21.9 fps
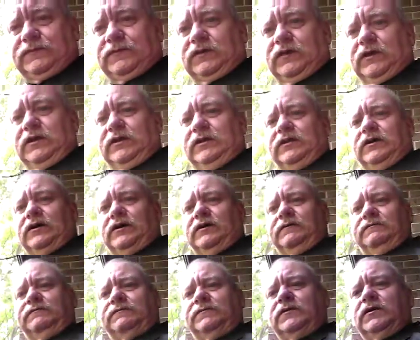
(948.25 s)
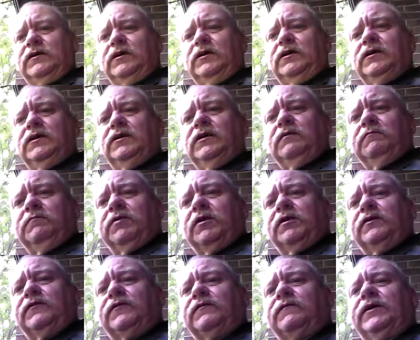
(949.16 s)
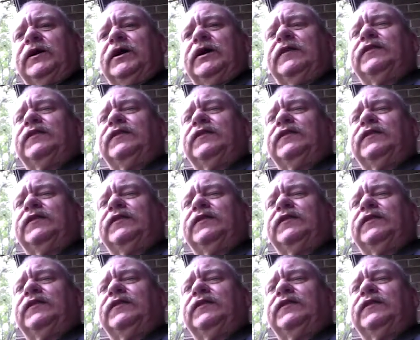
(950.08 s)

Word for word: And uh, part three,